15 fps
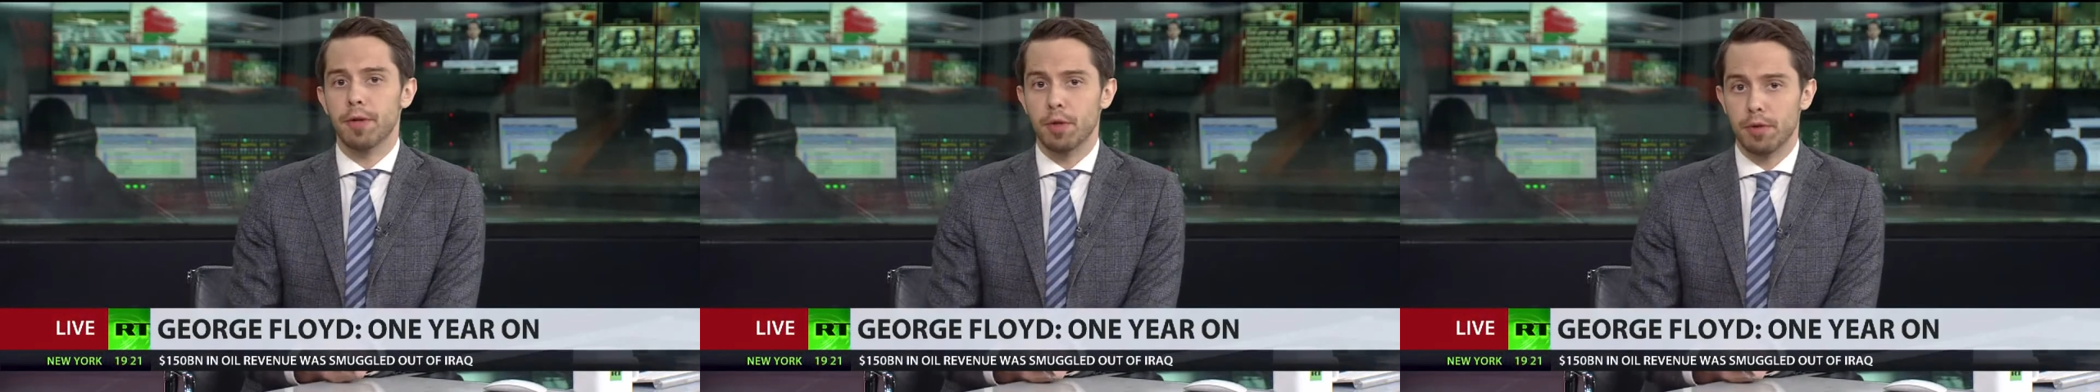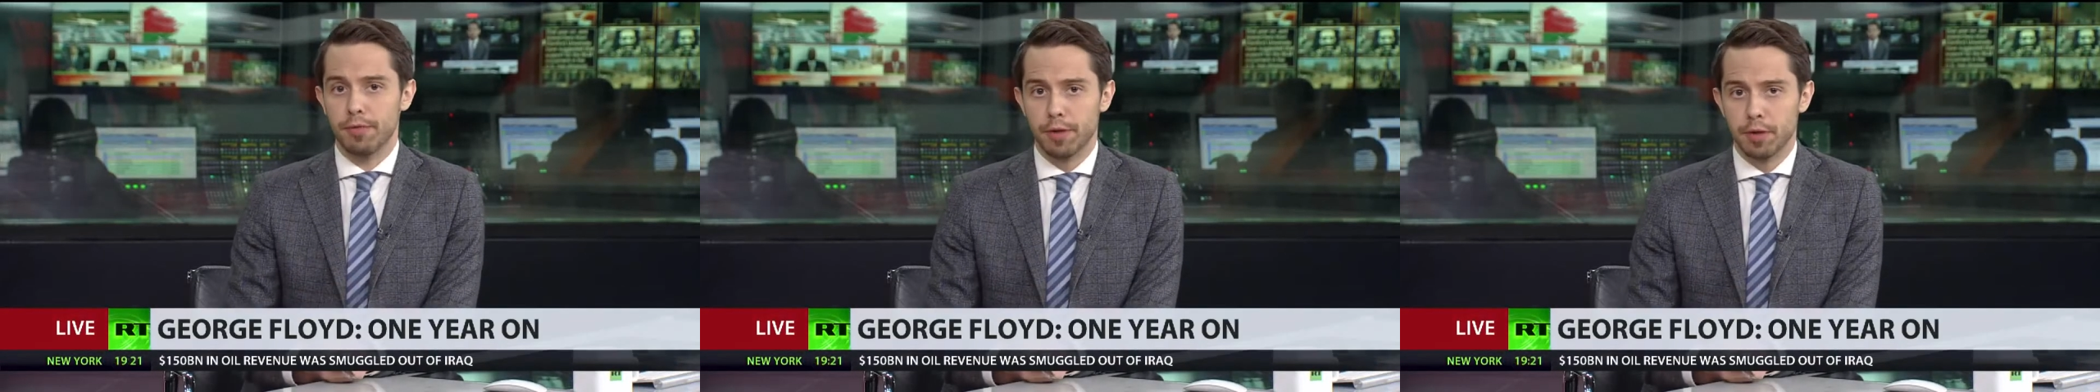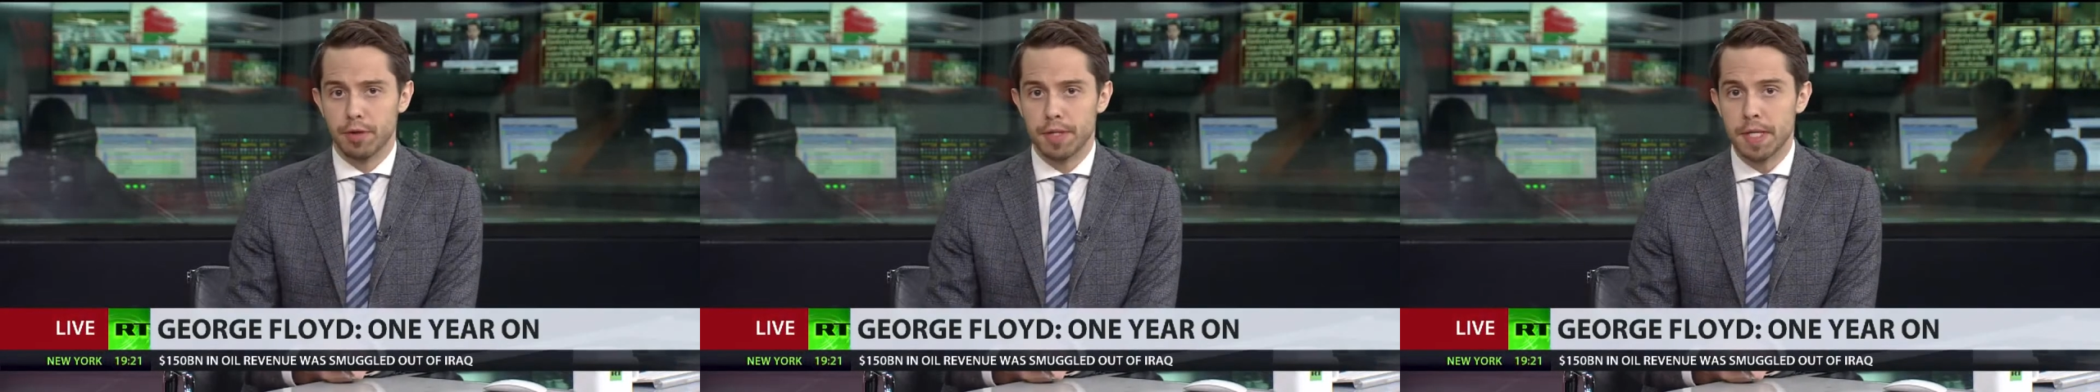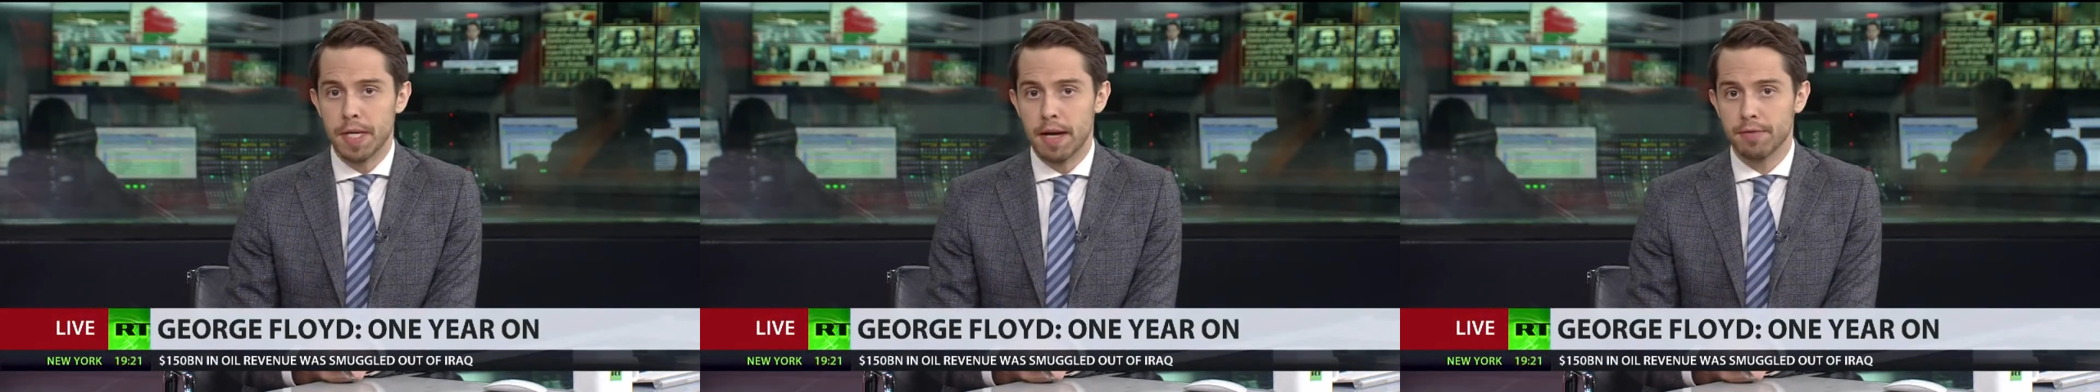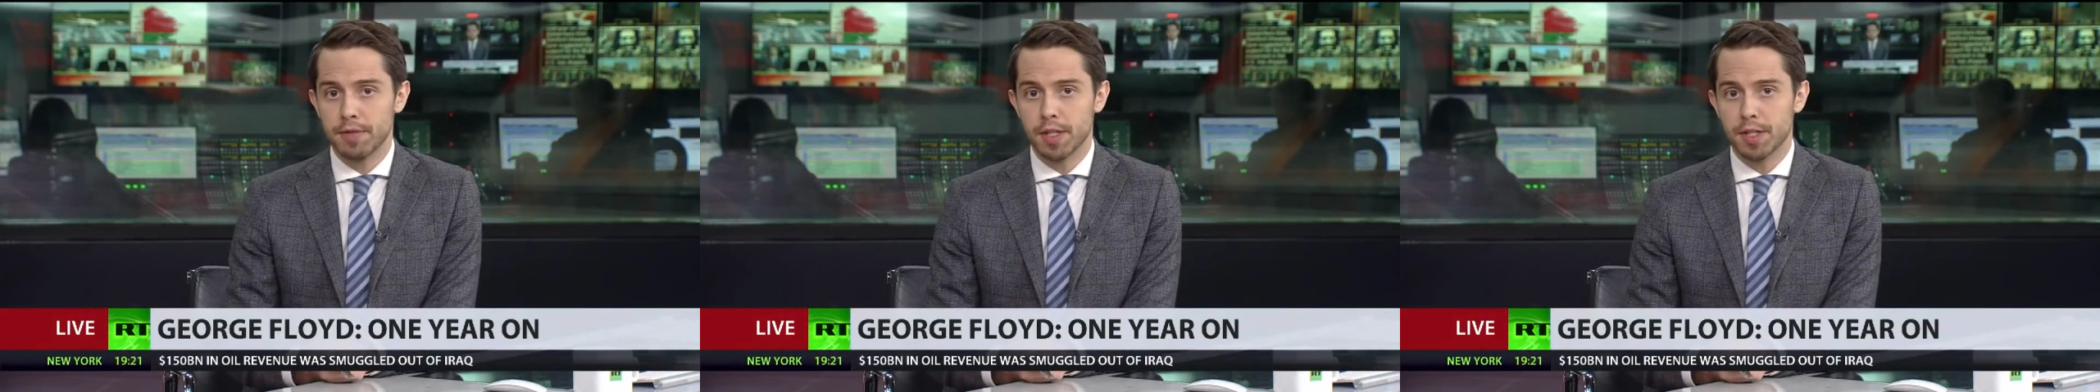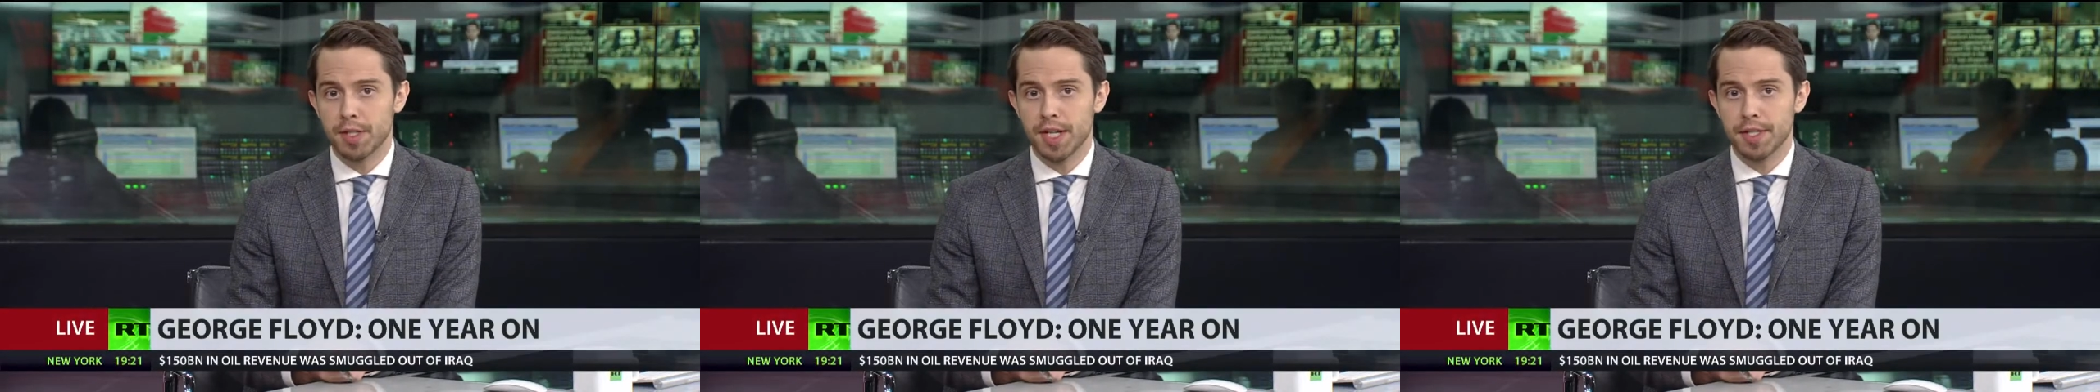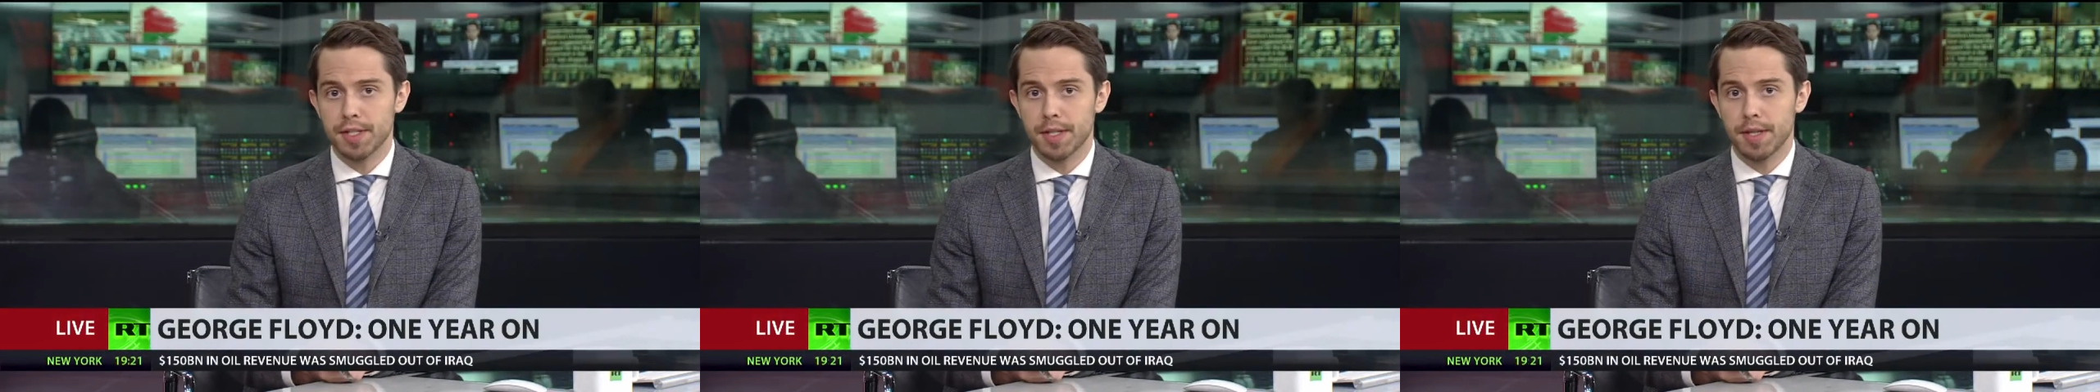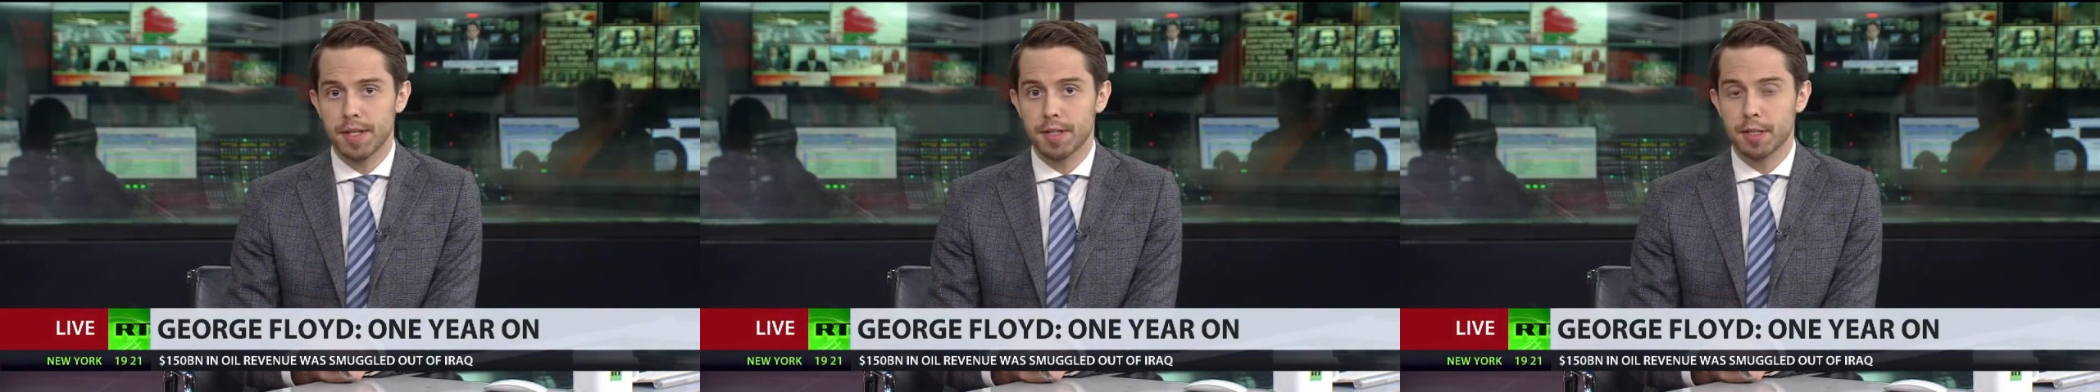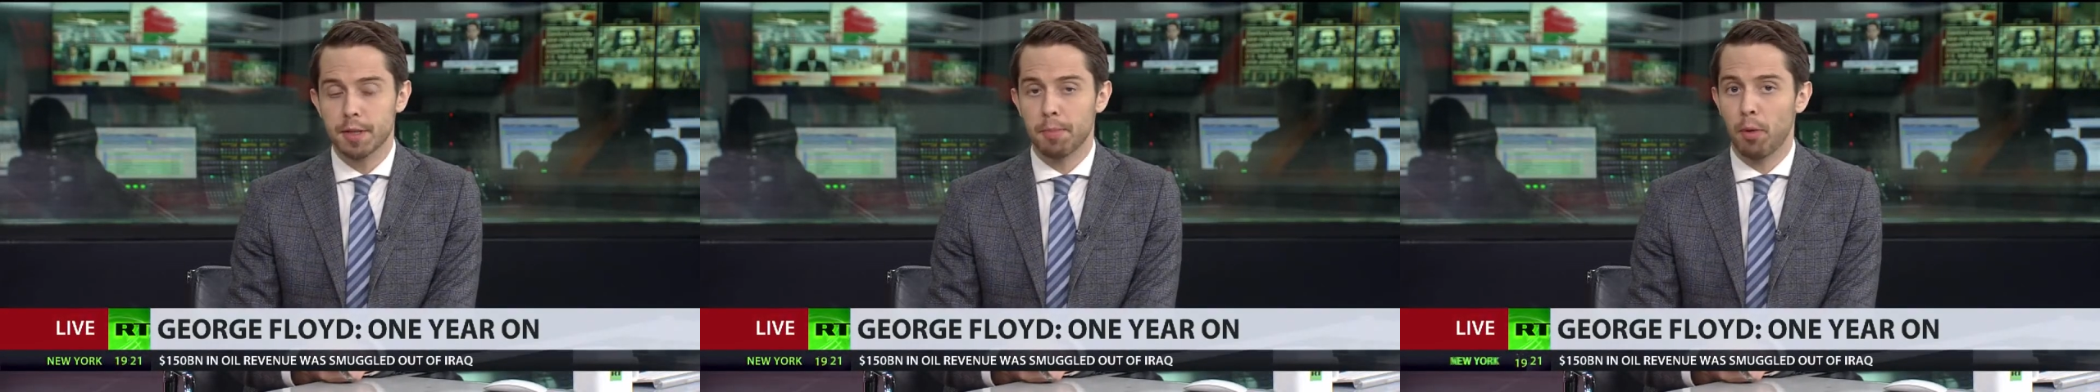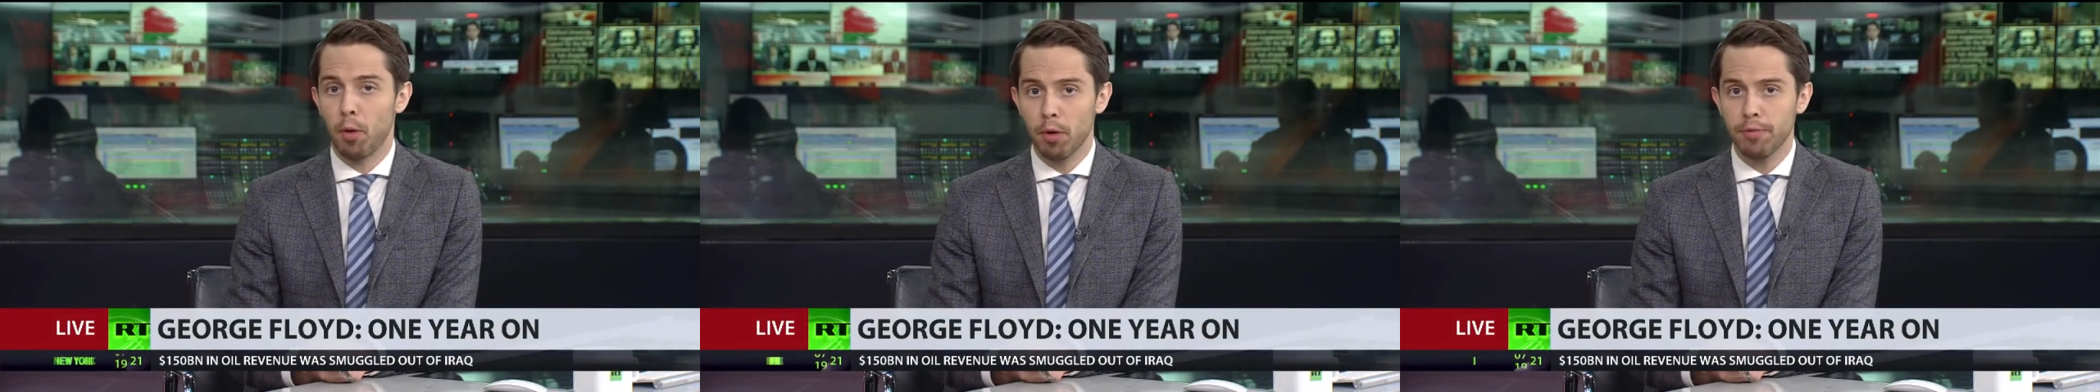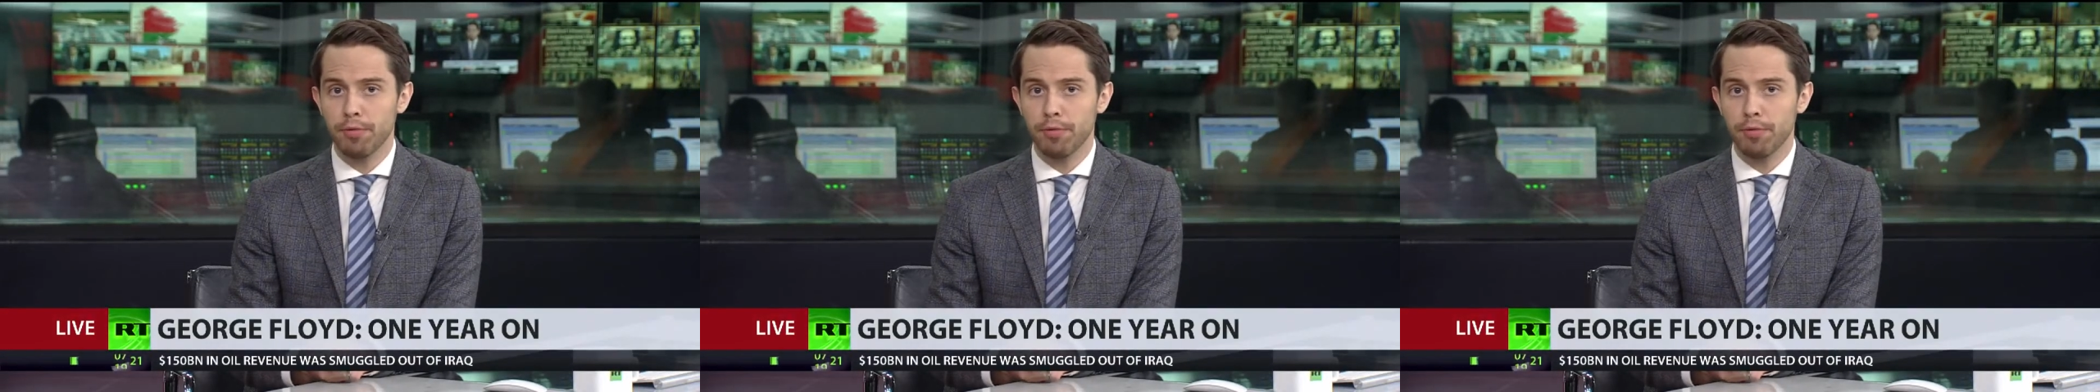University have suggested that support